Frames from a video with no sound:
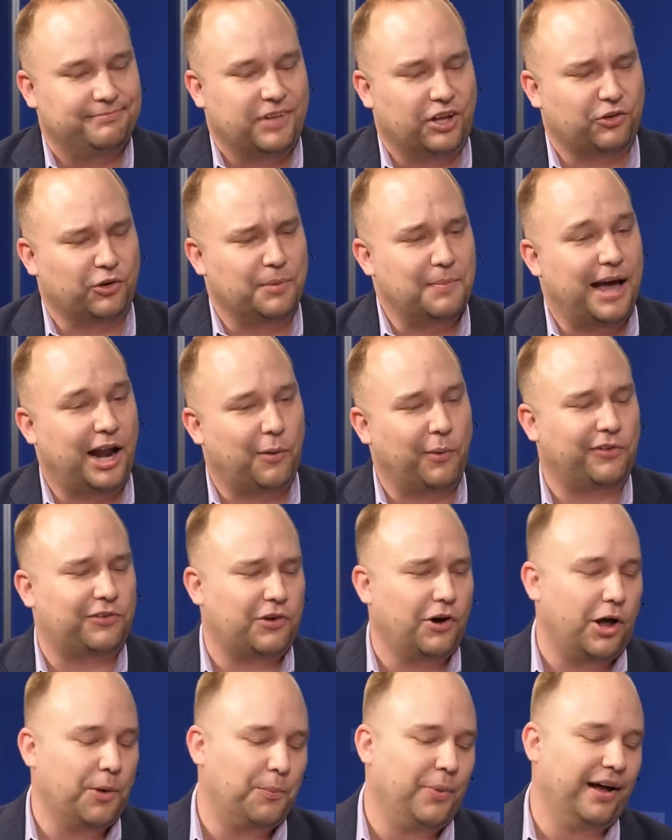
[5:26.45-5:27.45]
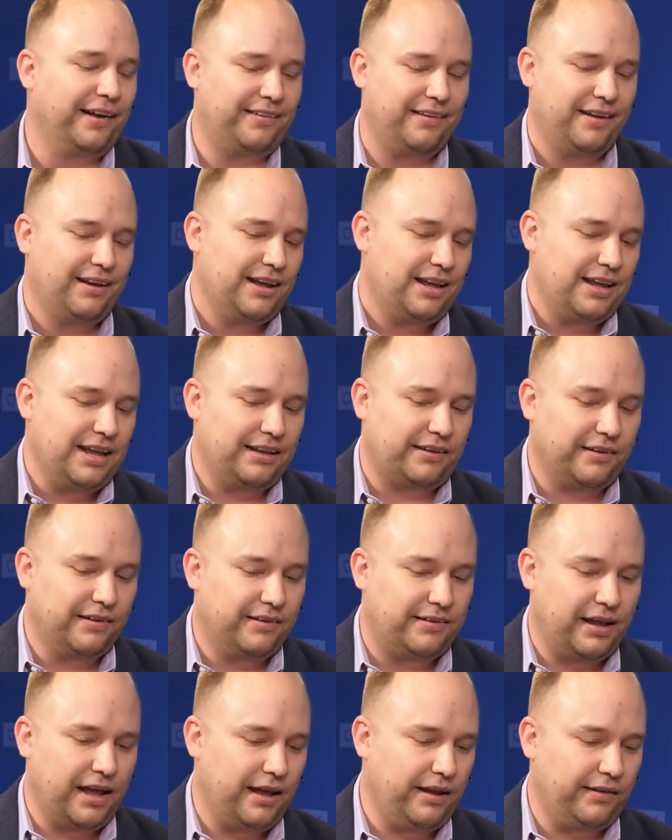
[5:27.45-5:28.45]
Doesn't really matter what it's called, but it
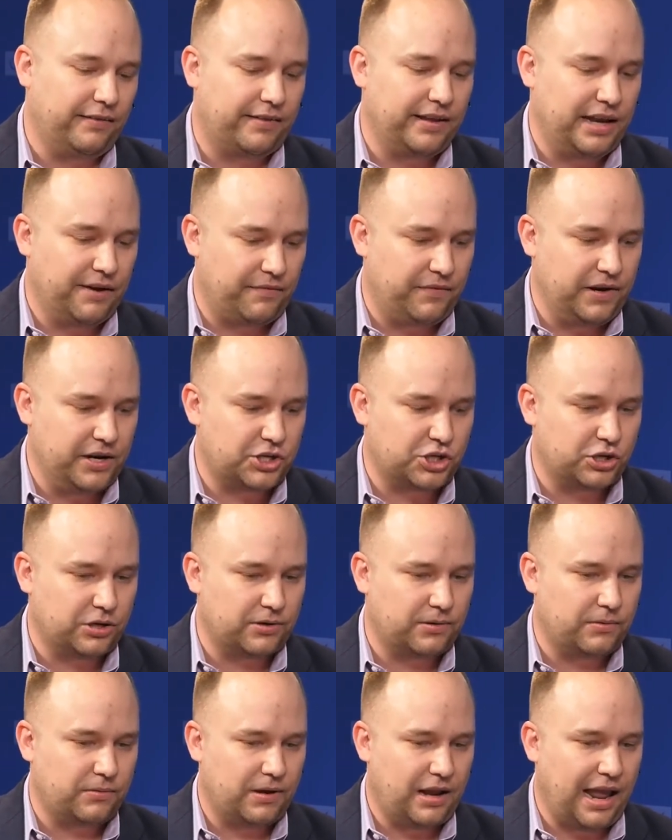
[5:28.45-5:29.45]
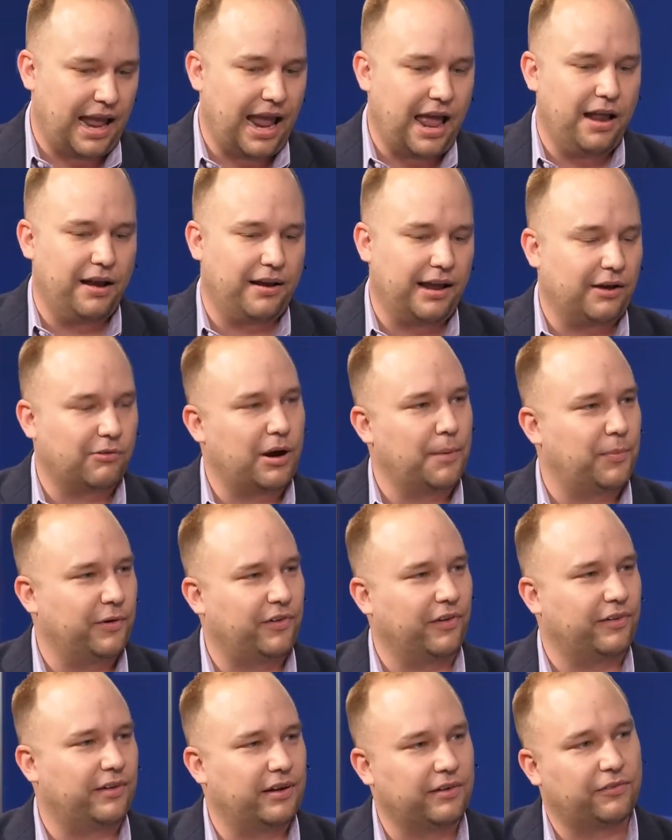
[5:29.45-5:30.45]
contains the definition and a
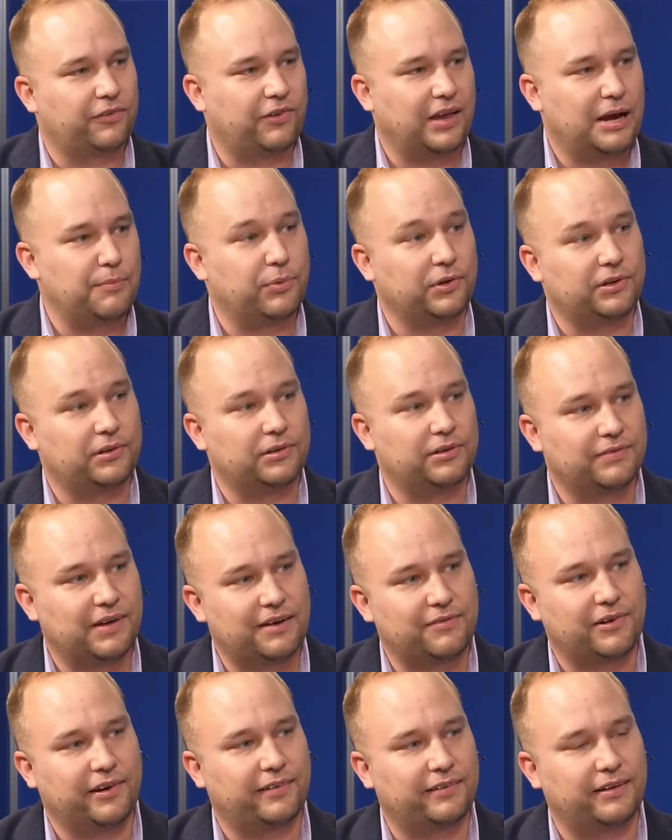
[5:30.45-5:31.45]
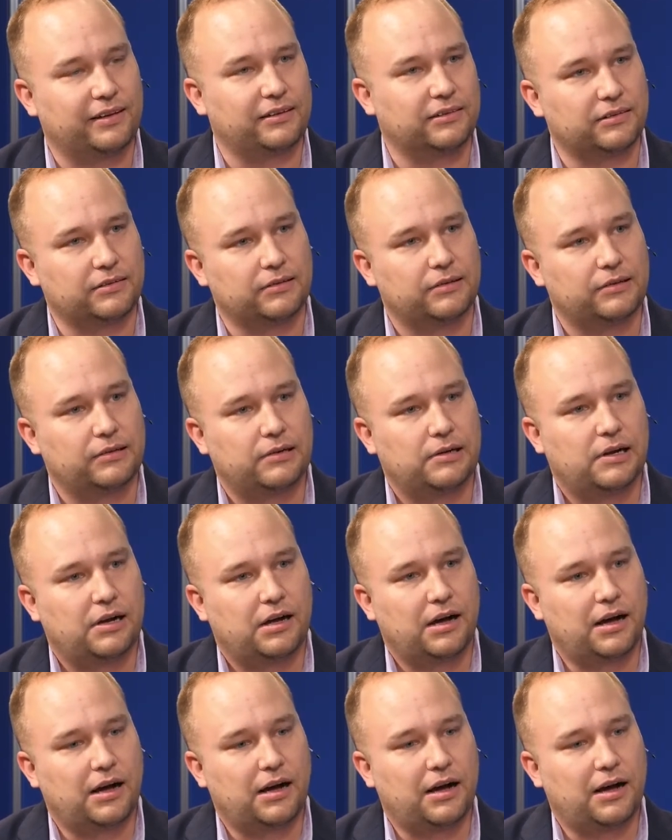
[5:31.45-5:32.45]
representative sample of every single
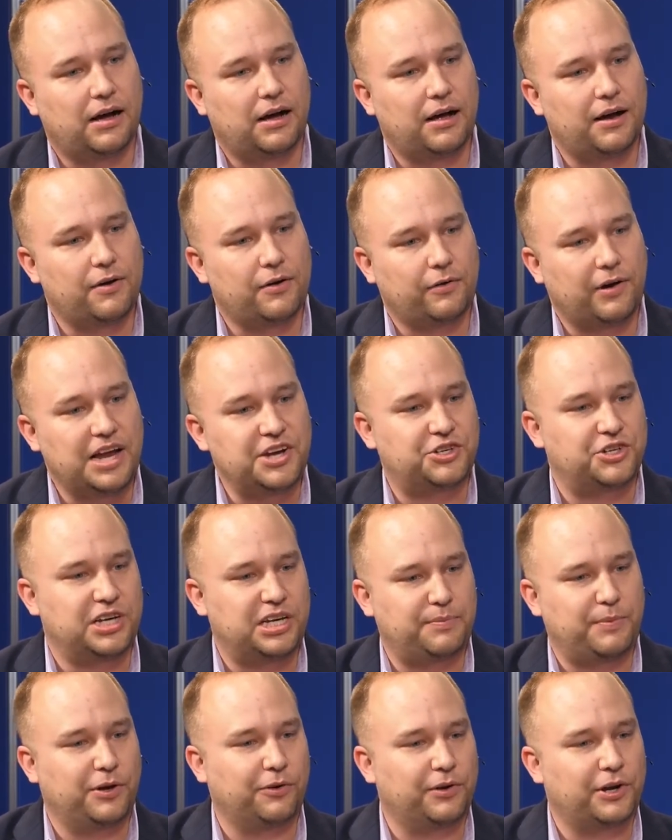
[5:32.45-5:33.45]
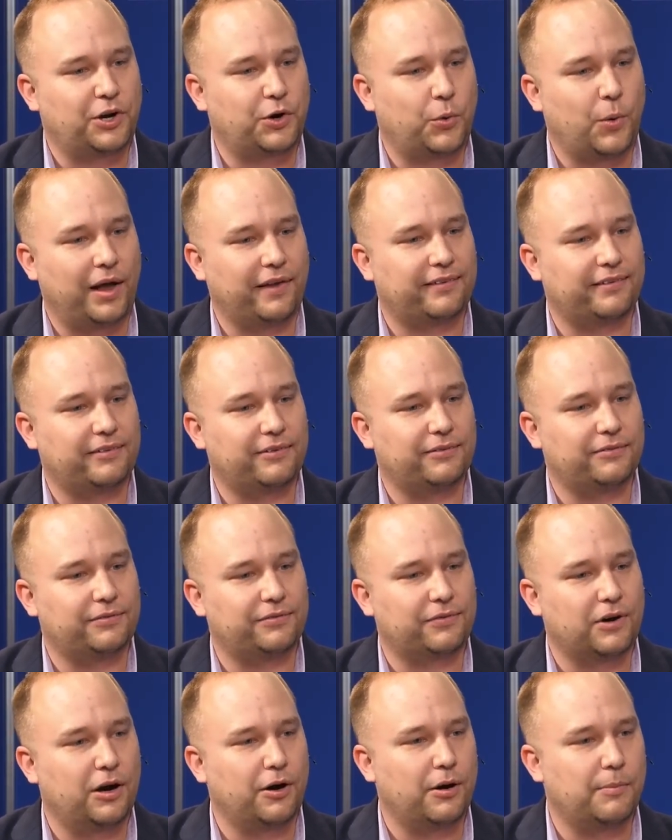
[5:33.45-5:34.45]
HTTP request
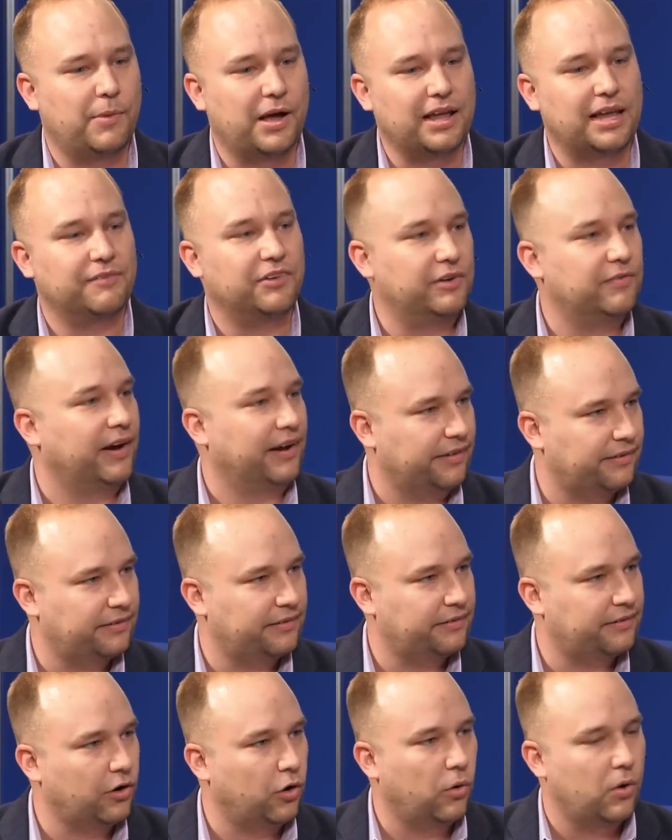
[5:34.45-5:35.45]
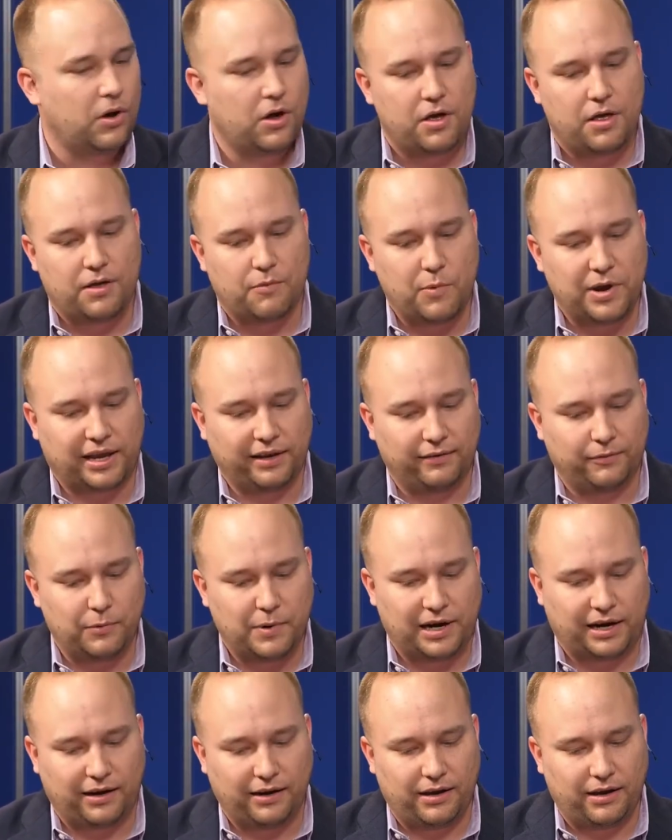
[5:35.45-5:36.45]
from a given device. So
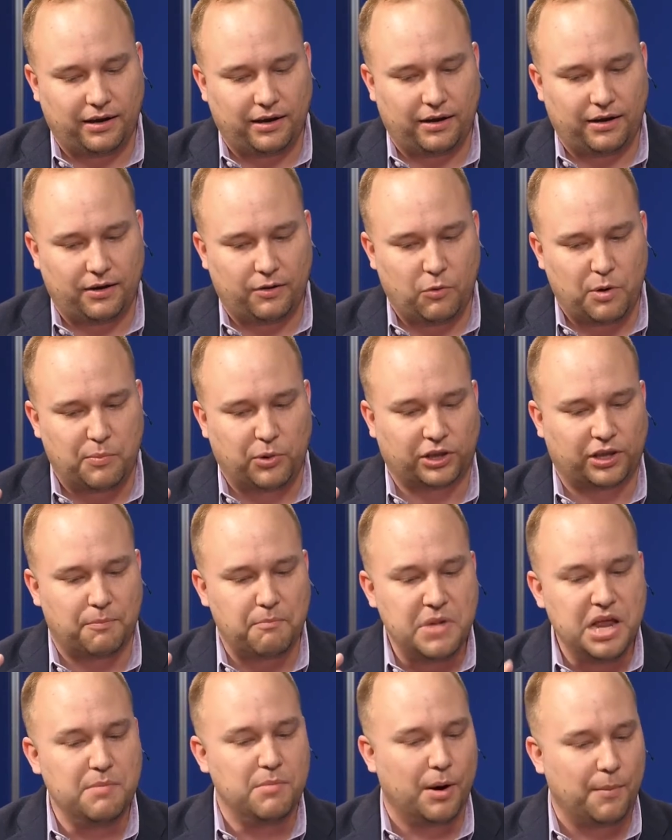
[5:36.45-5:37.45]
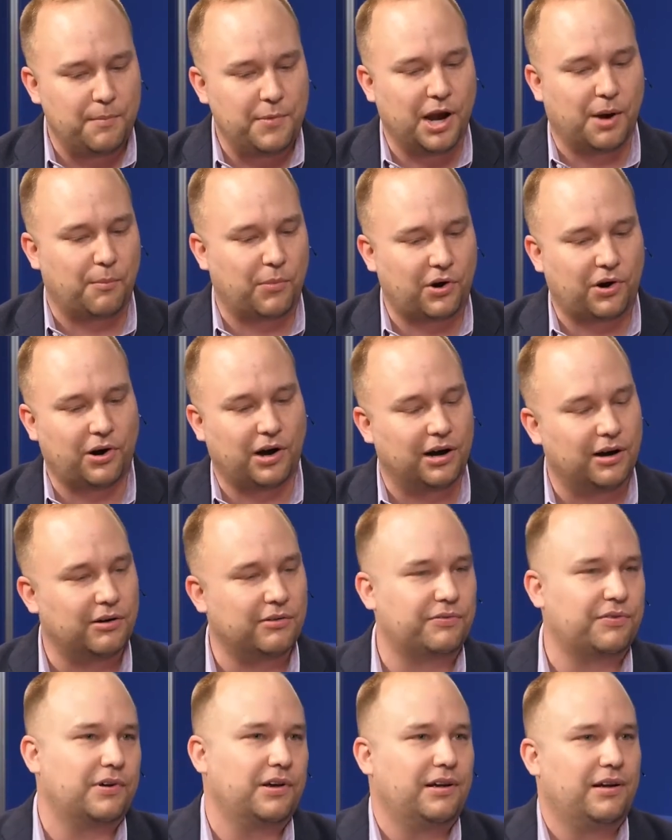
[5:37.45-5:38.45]
we put the minimum number
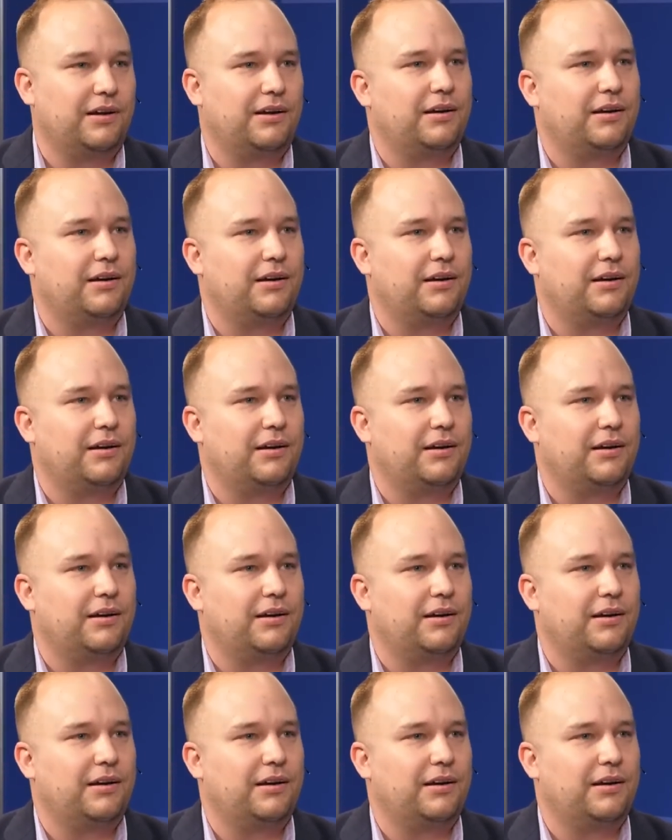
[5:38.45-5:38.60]
of